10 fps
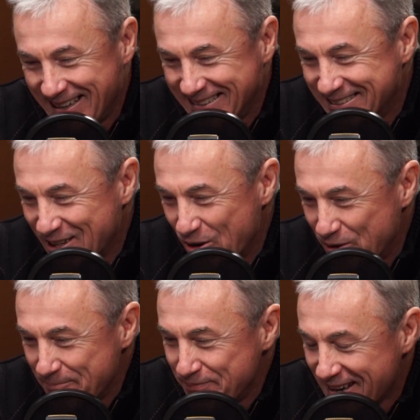And so
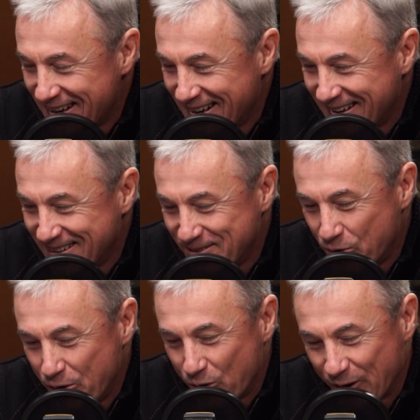
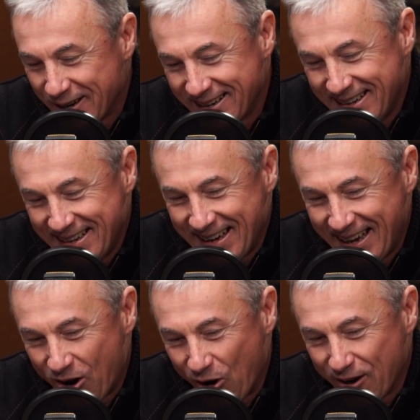we were
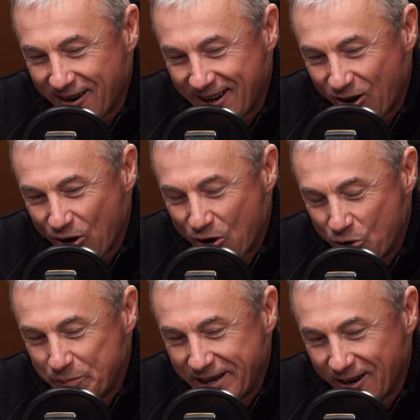at our
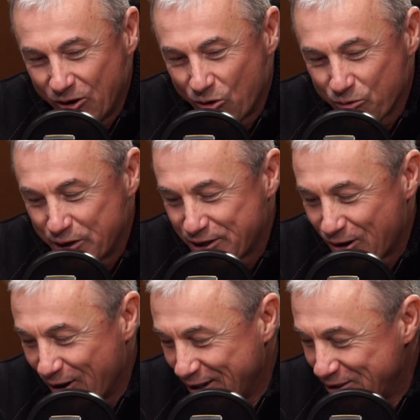home there in Northwest
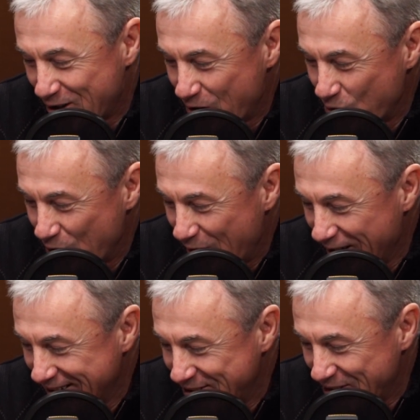Arkansas, rural
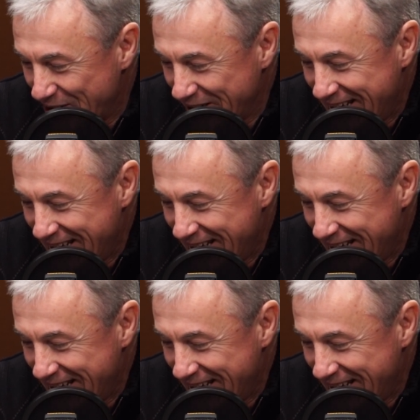Arkansas, and